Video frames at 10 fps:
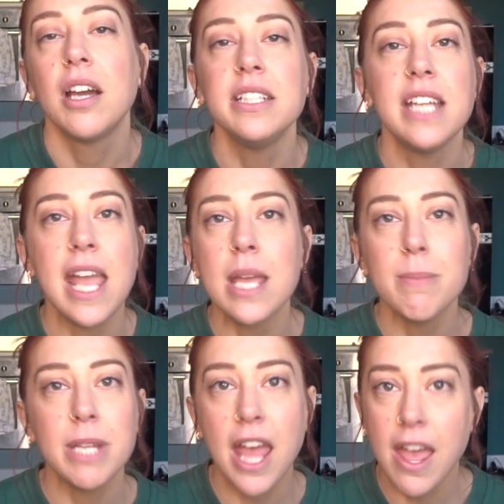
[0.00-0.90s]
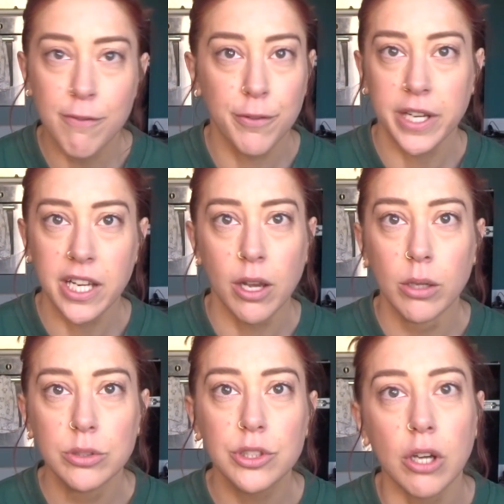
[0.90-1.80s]
a name in every
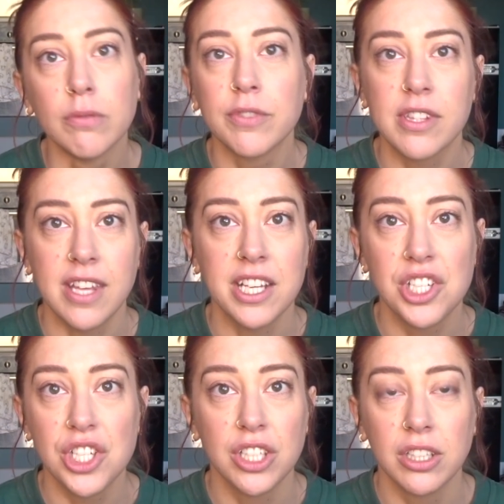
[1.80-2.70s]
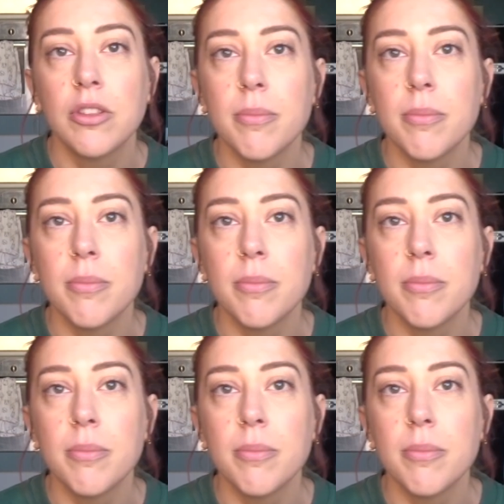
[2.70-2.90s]
GOAT conversation,